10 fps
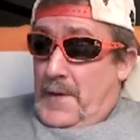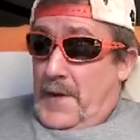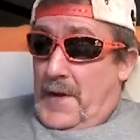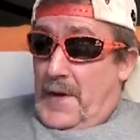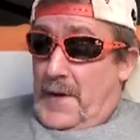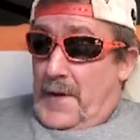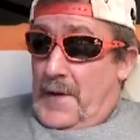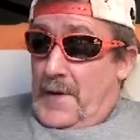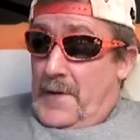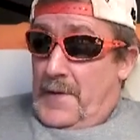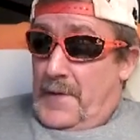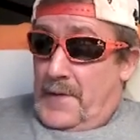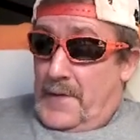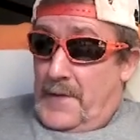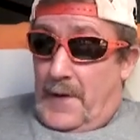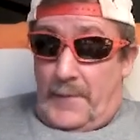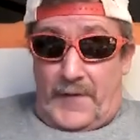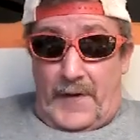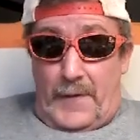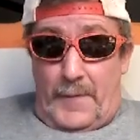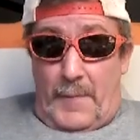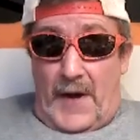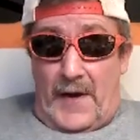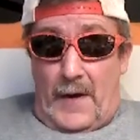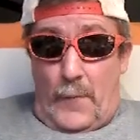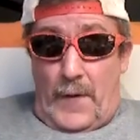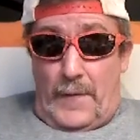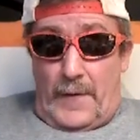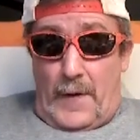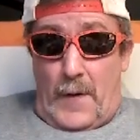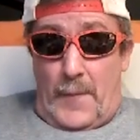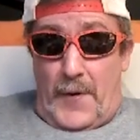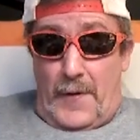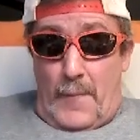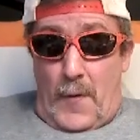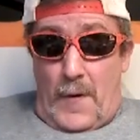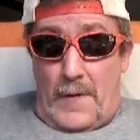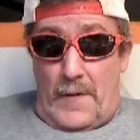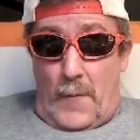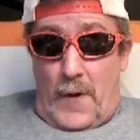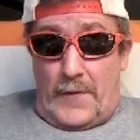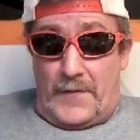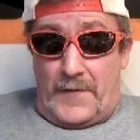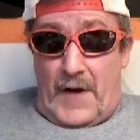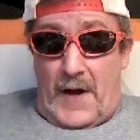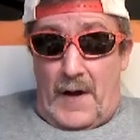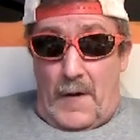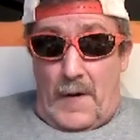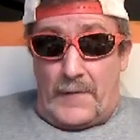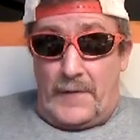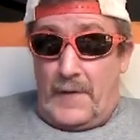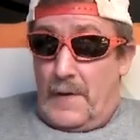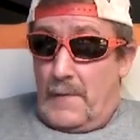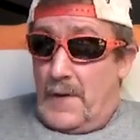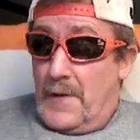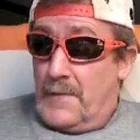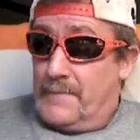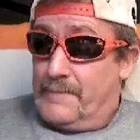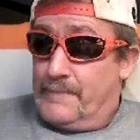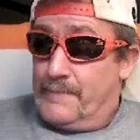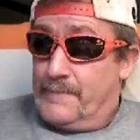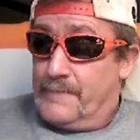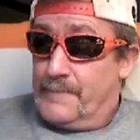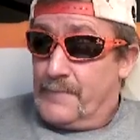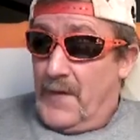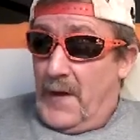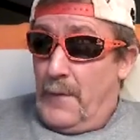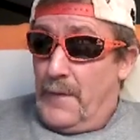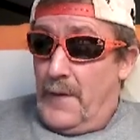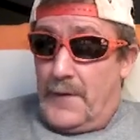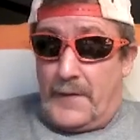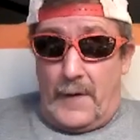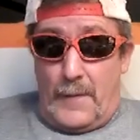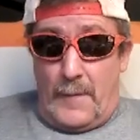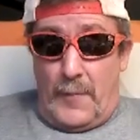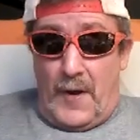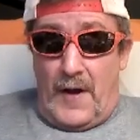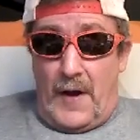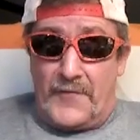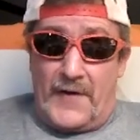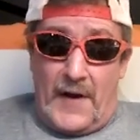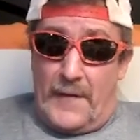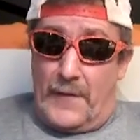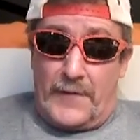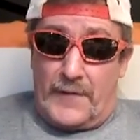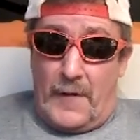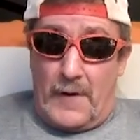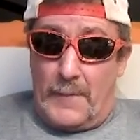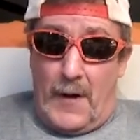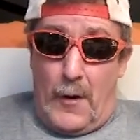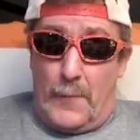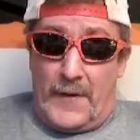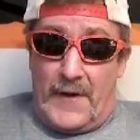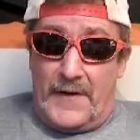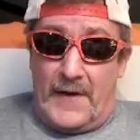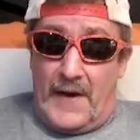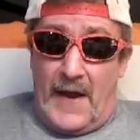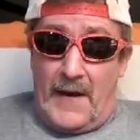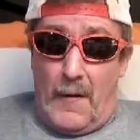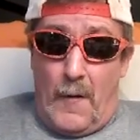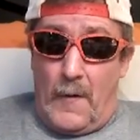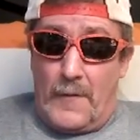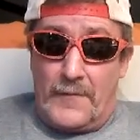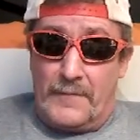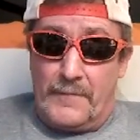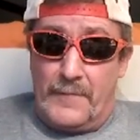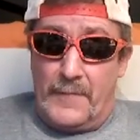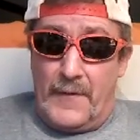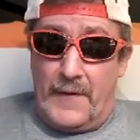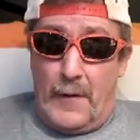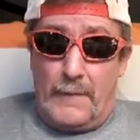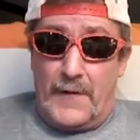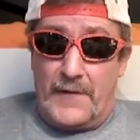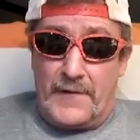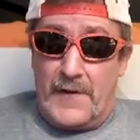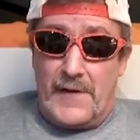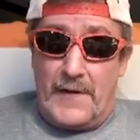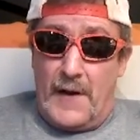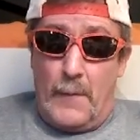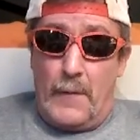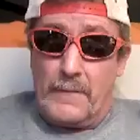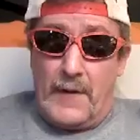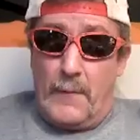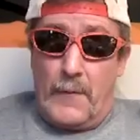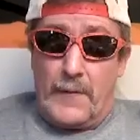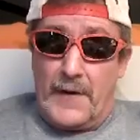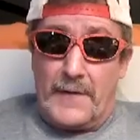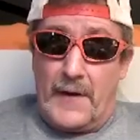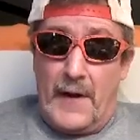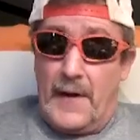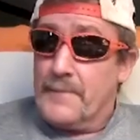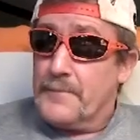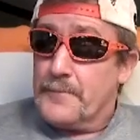and I'm still debating on whether to go up here to Martin and watch the Skyhawks. You know, they were in the hunt to go to the playoffs. Now they're just talking about hoping to get in an at-large in the OVC, and they won't get that.